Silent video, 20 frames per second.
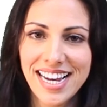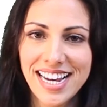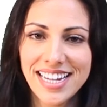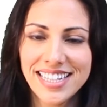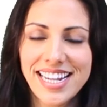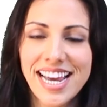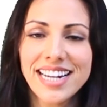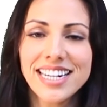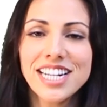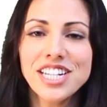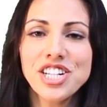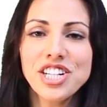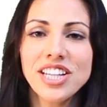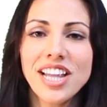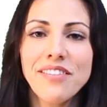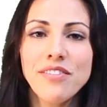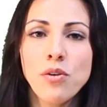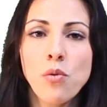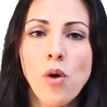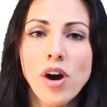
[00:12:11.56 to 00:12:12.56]
Technician
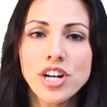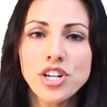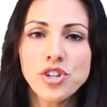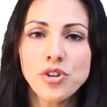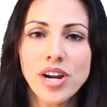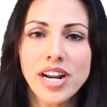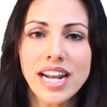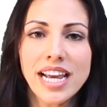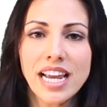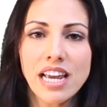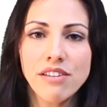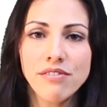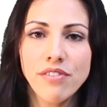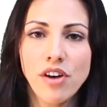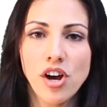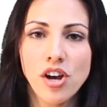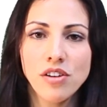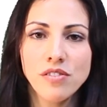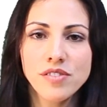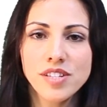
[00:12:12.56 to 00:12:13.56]
Level 1 training
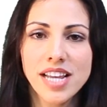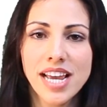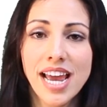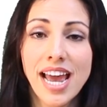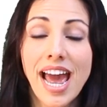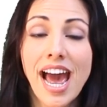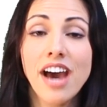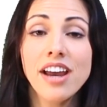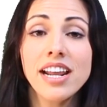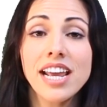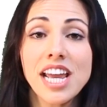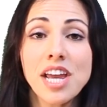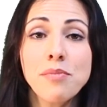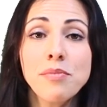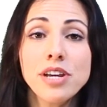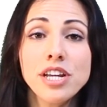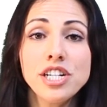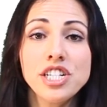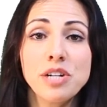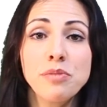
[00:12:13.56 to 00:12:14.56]
involves how to
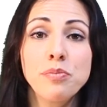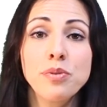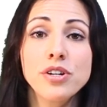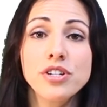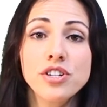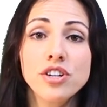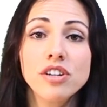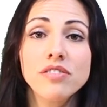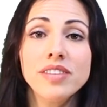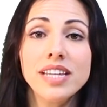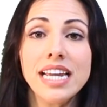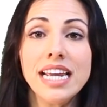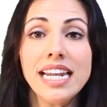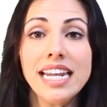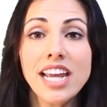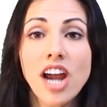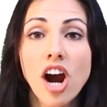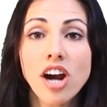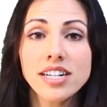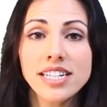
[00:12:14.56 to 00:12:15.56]
image and preserve
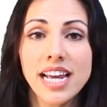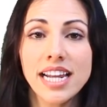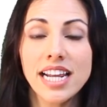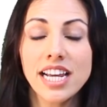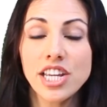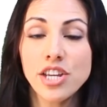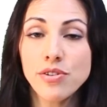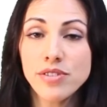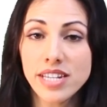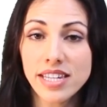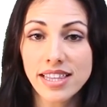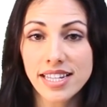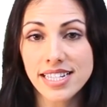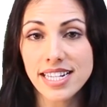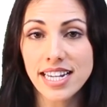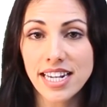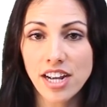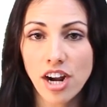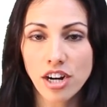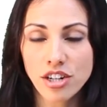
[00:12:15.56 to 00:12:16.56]
the EDR data using the
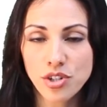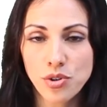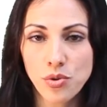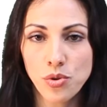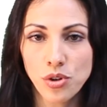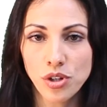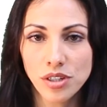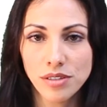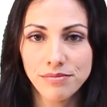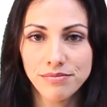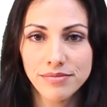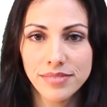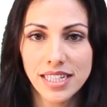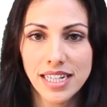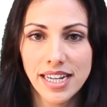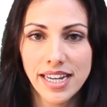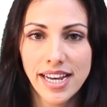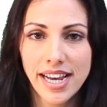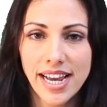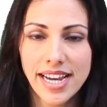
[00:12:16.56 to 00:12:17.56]
CDR tool.
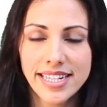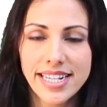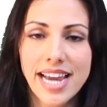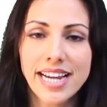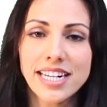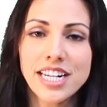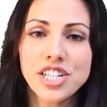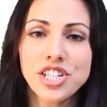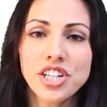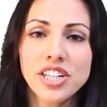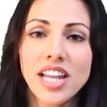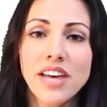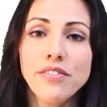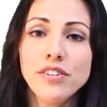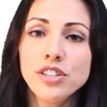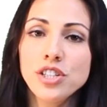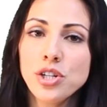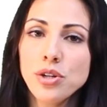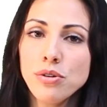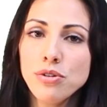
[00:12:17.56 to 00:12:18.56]
Technician
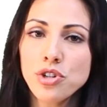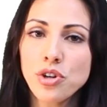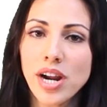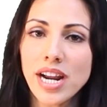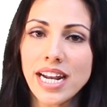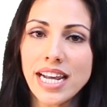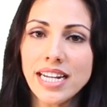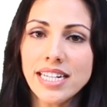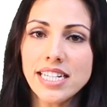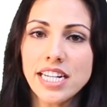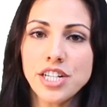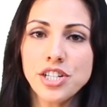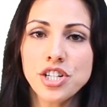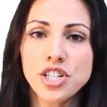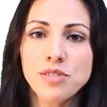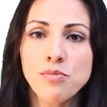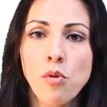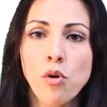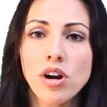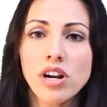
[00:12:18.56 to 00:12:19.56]
Level 2 training
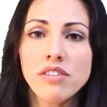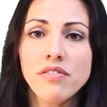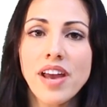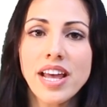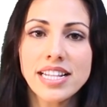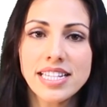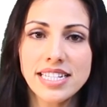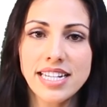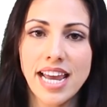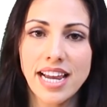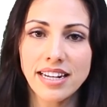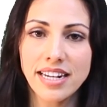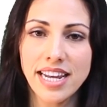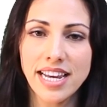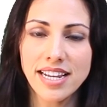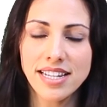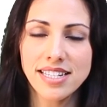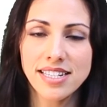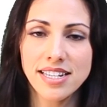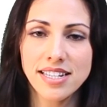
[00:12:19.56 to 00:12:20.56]
teaches more advanced
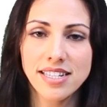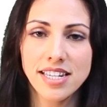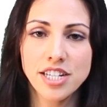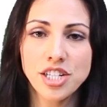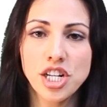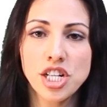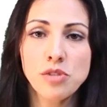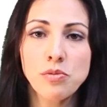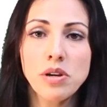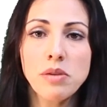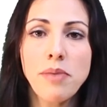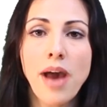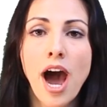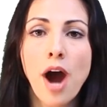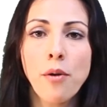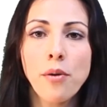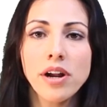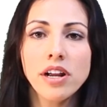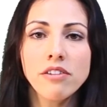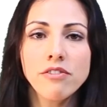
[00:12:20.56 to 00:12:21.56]
techniques, such as
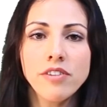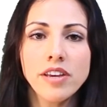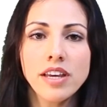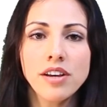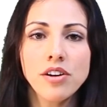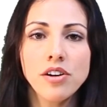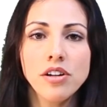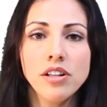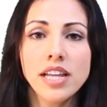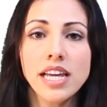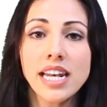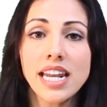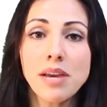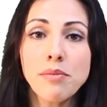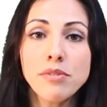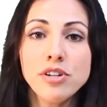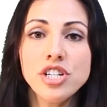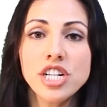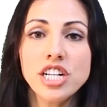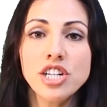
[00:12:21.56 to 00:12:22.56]
repowering a vehicle and
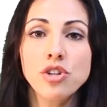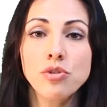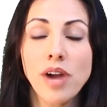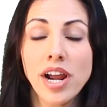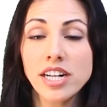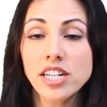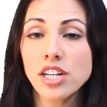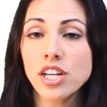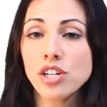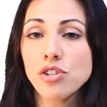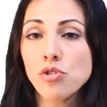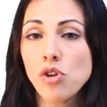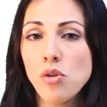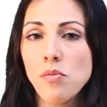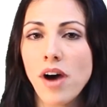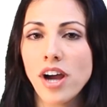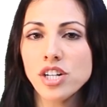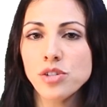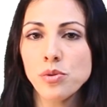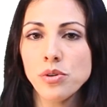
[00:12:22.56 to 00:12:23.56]
imaging direct-to-control
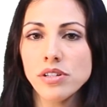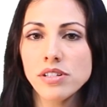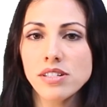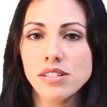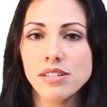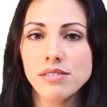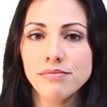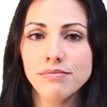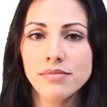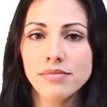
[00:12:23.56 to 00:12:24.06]
modules.